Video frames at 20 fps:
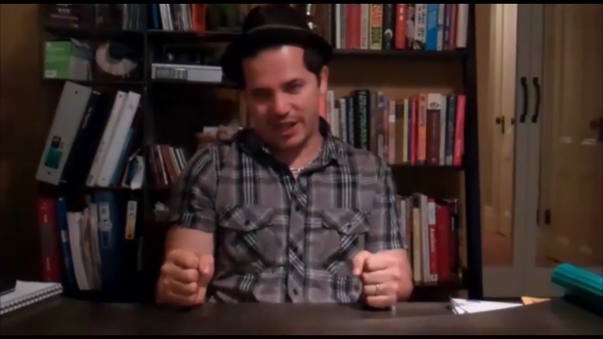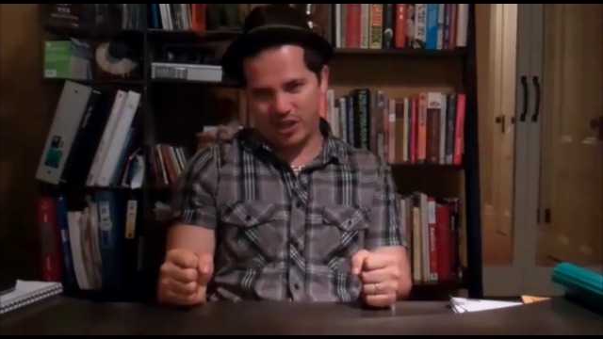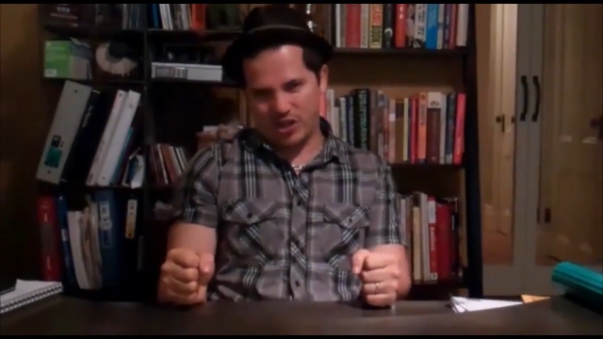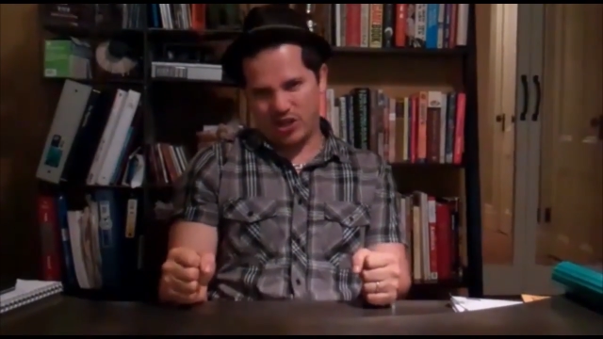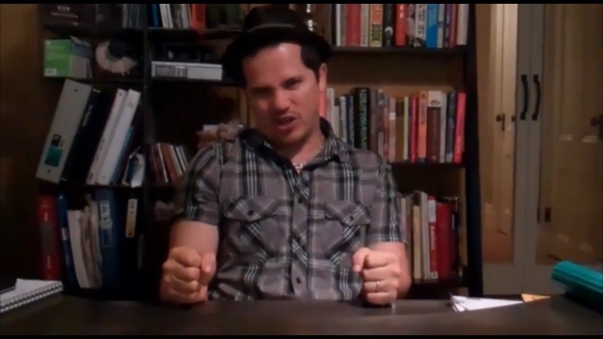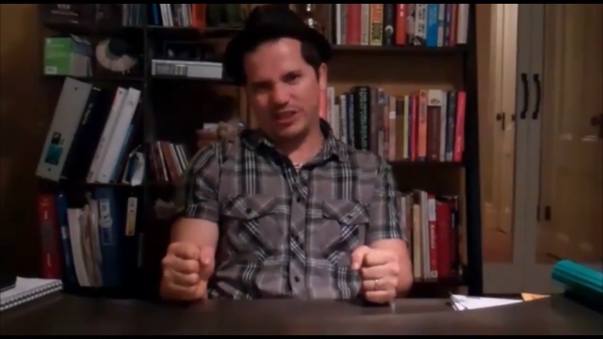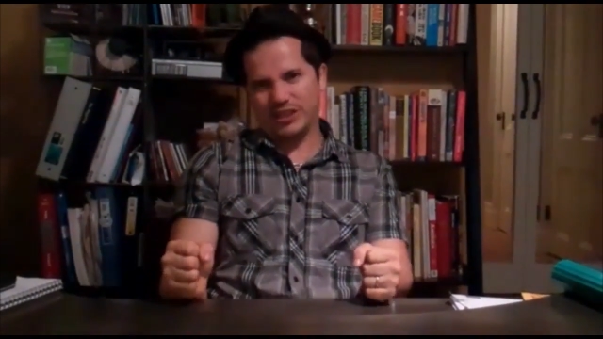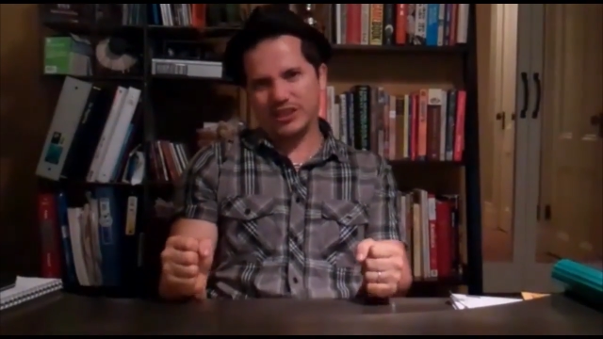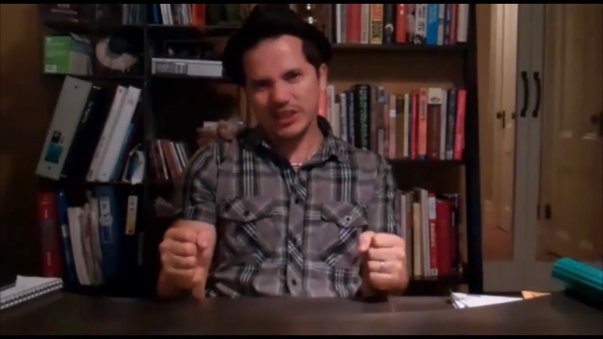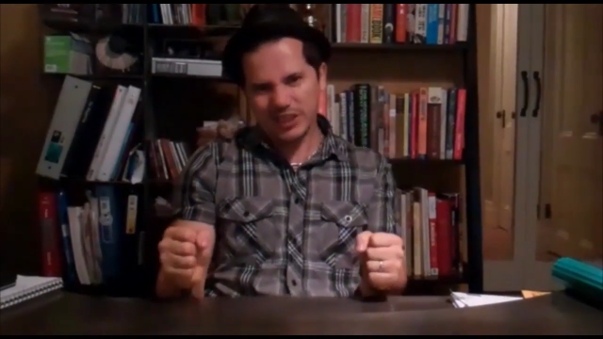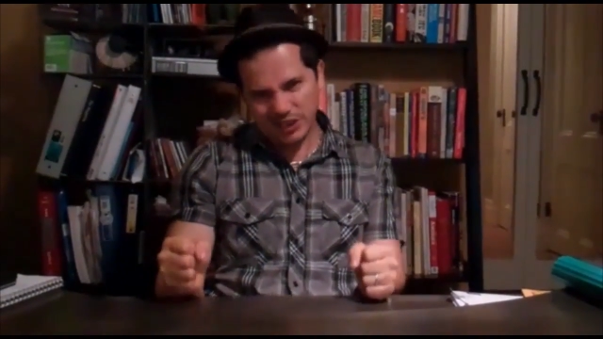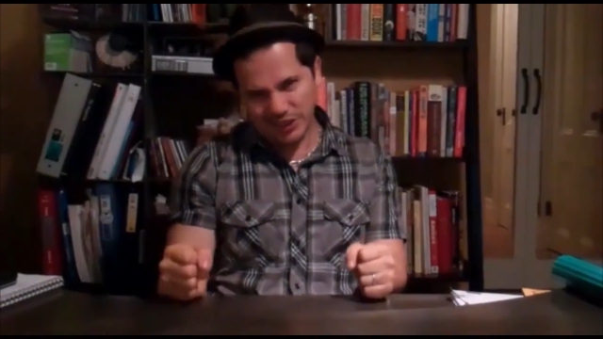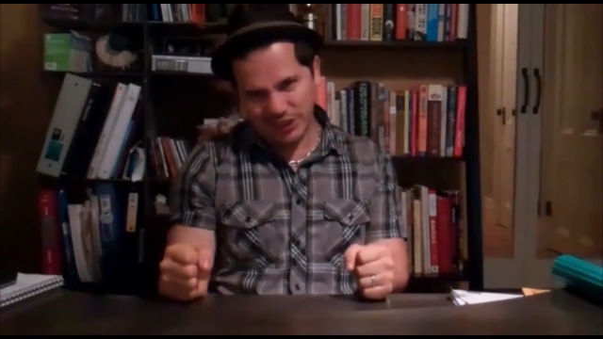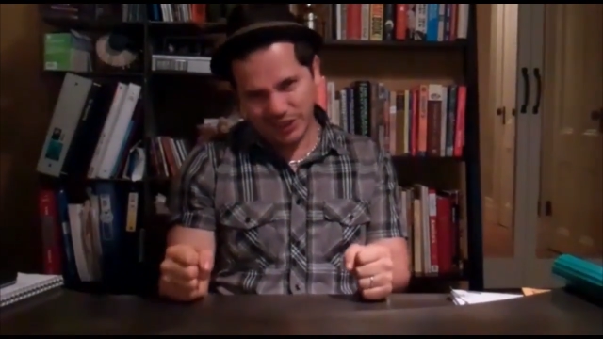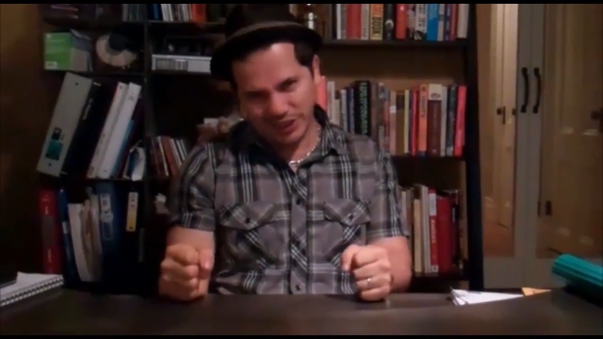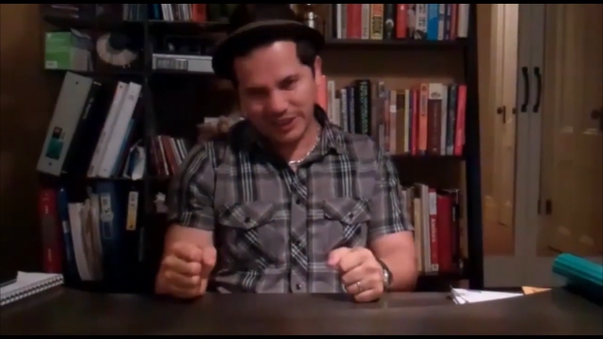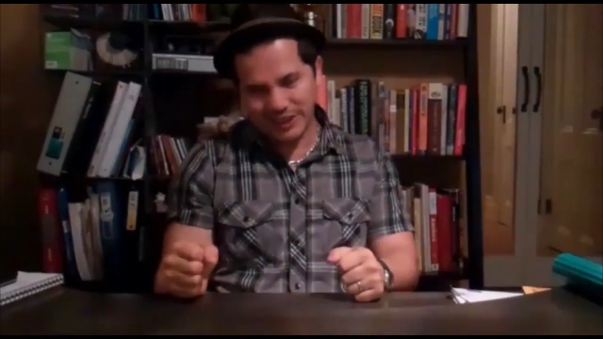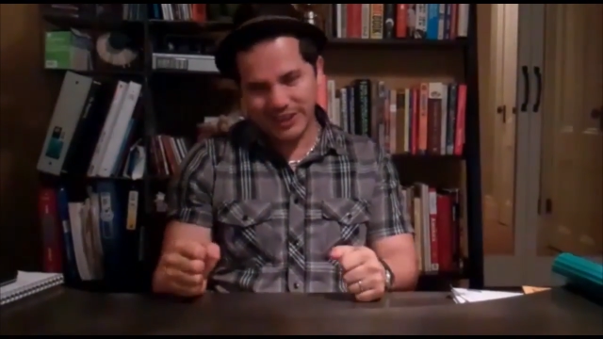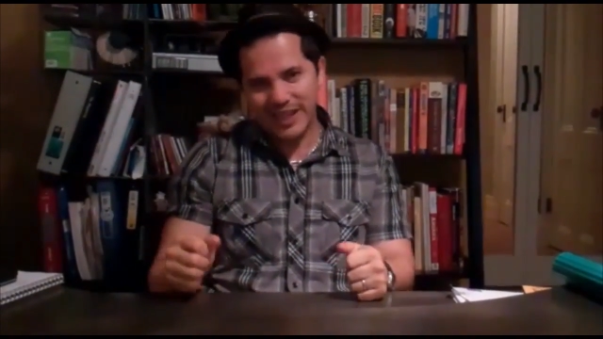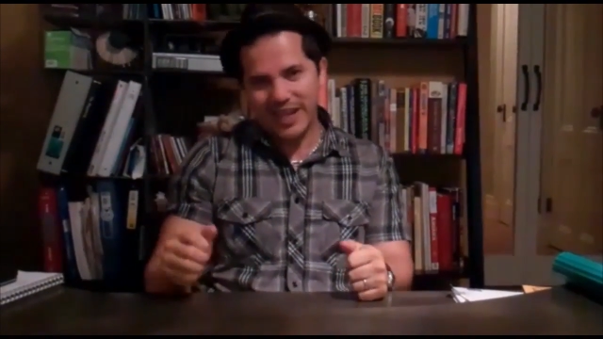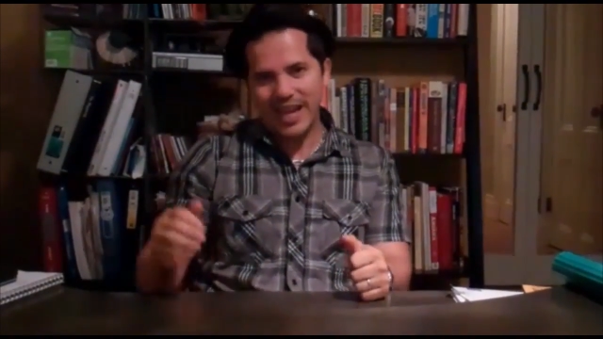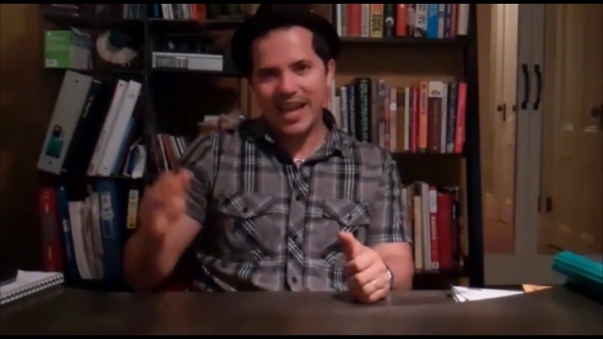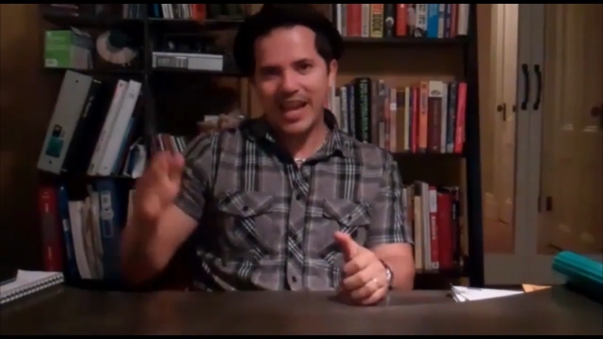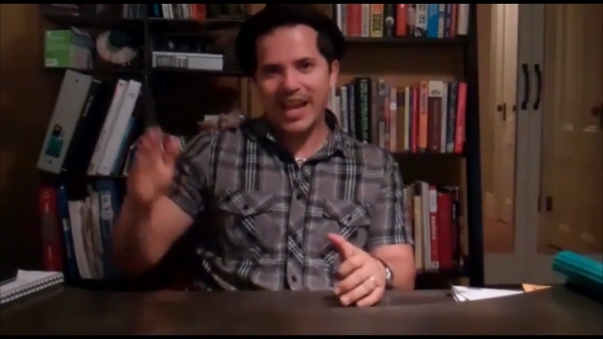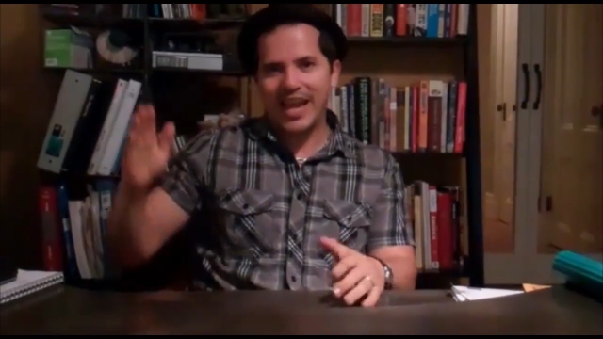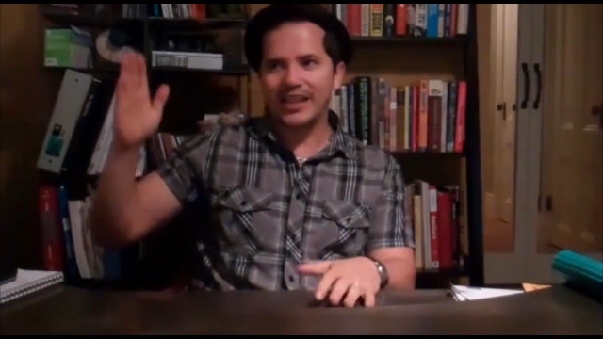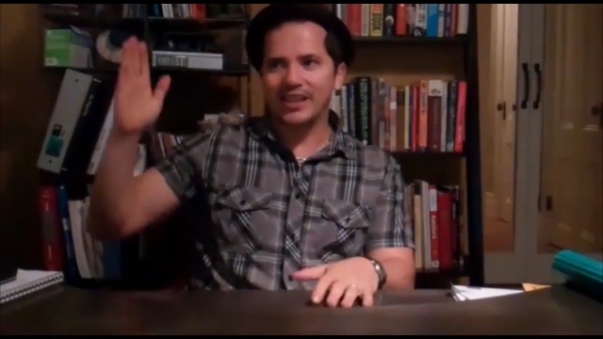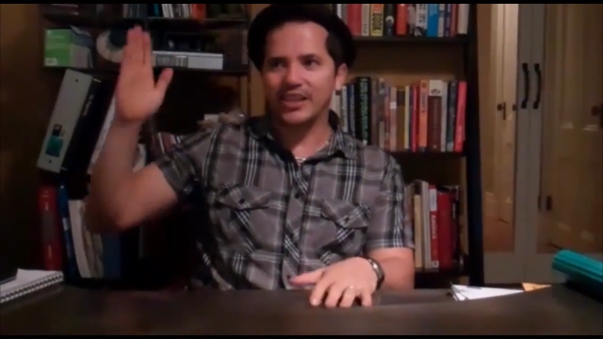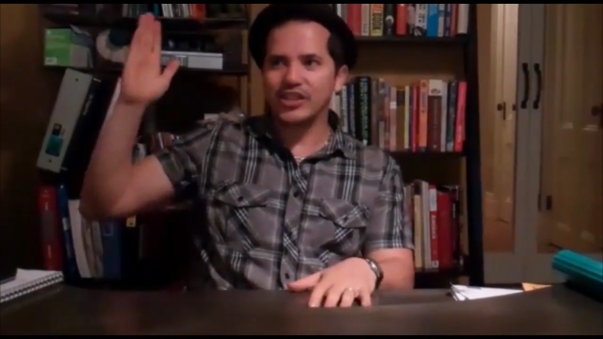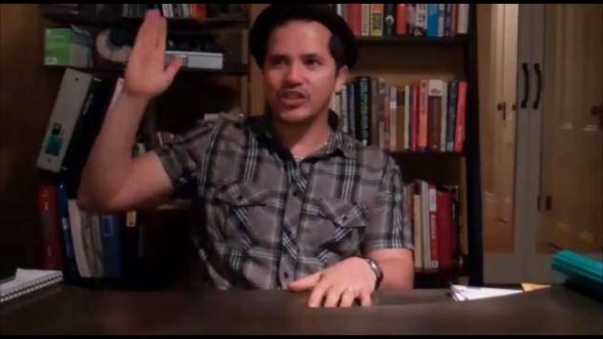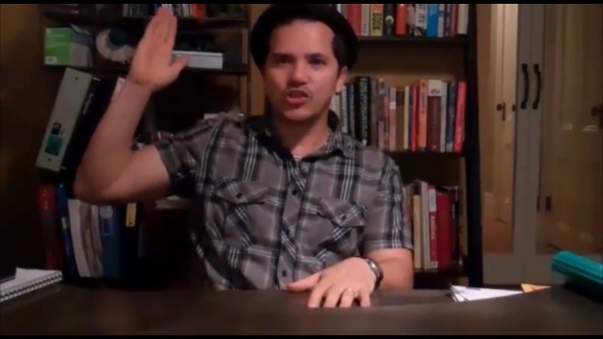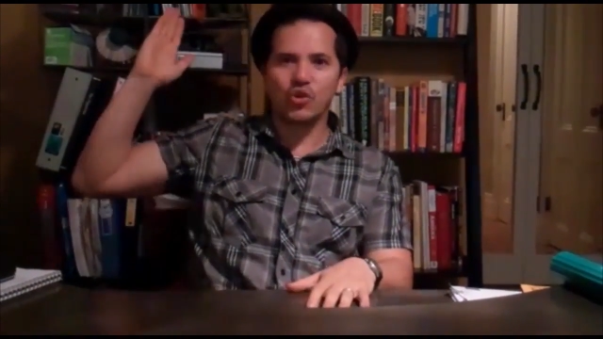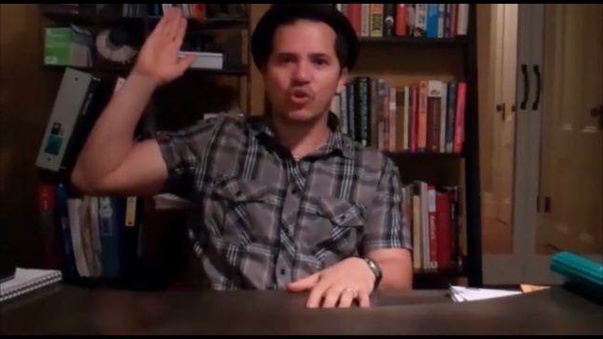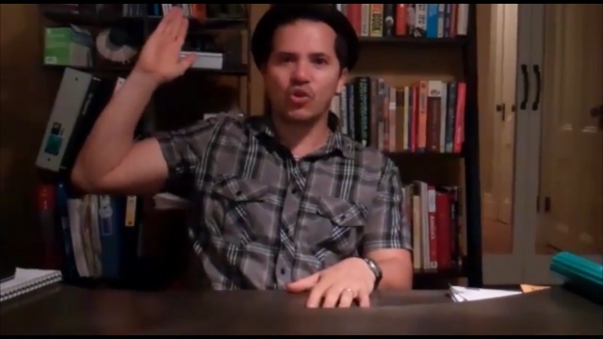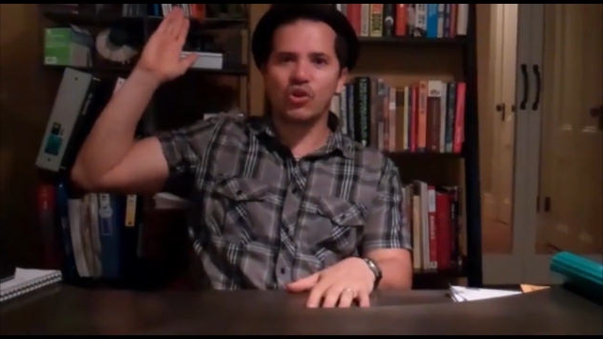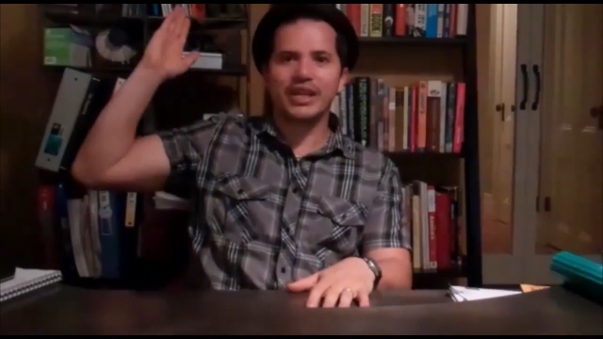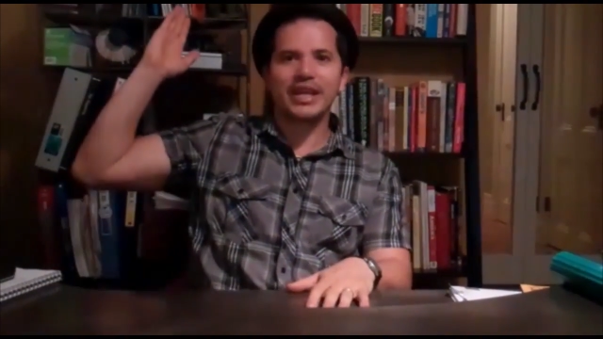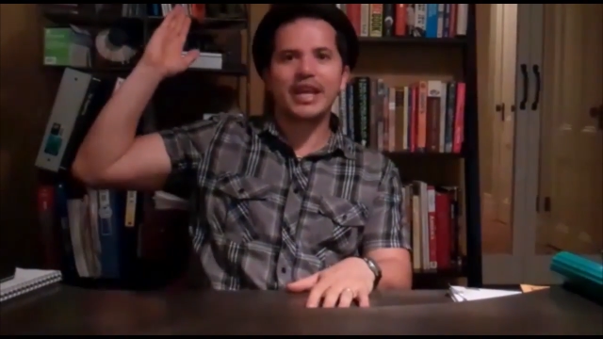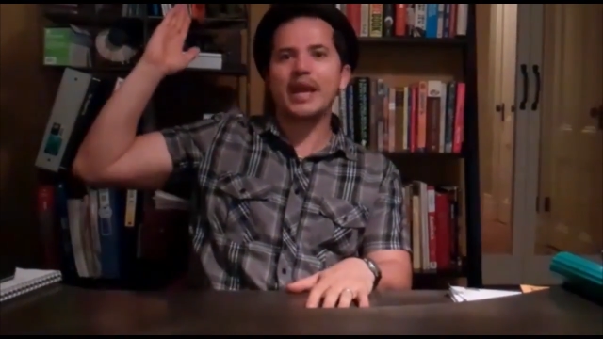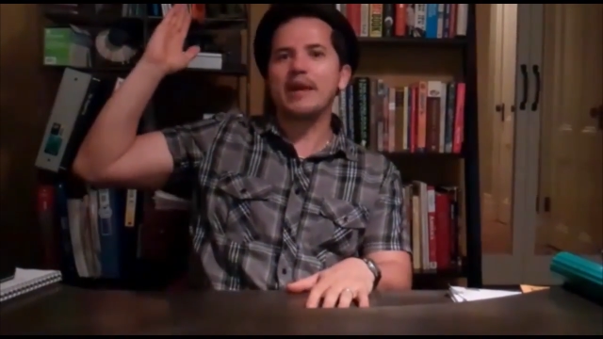could, and the
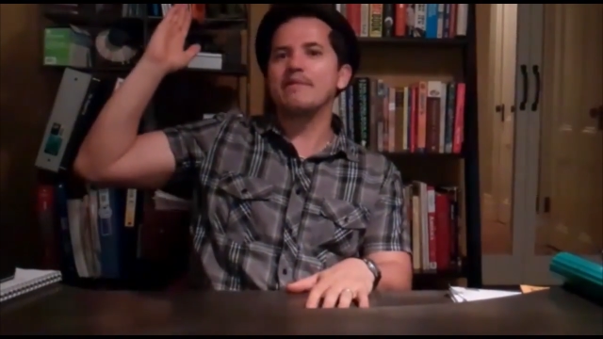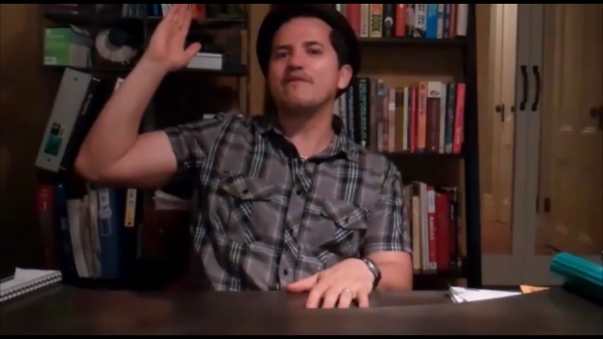door came